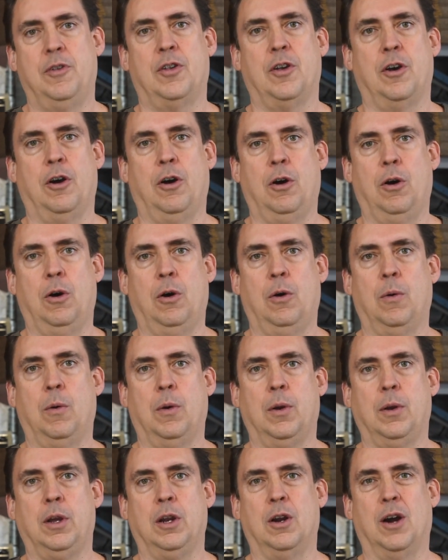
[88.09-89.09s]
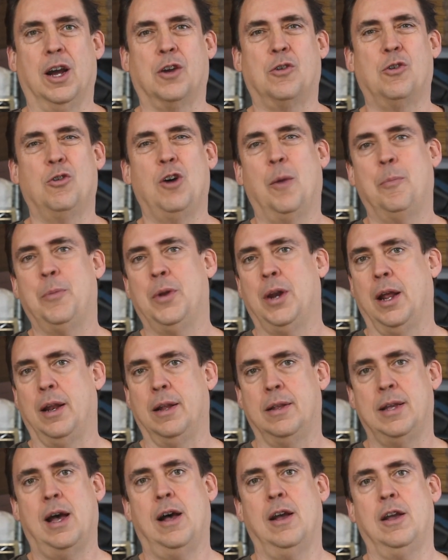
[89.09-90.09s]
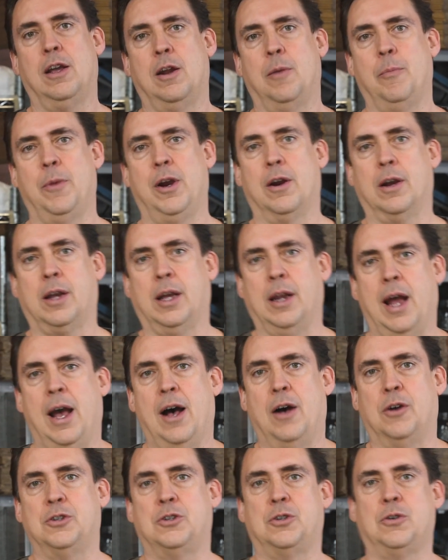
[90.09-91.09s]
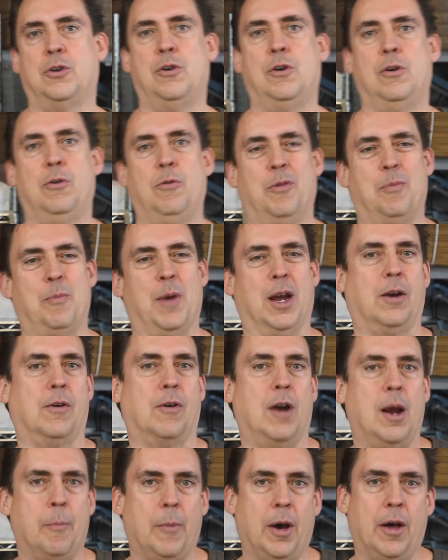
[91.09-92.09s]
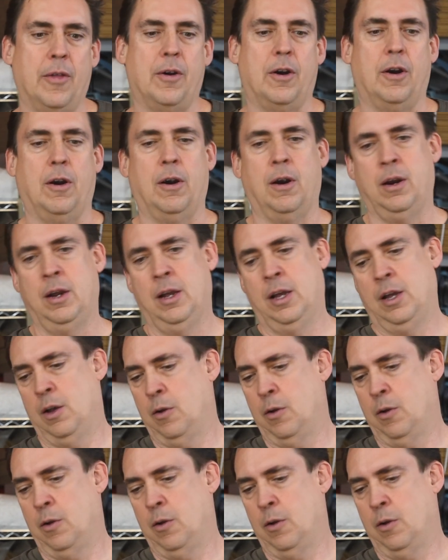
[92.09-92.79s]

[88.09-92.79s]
So, I grew up in an Italian-American household with my grandmother.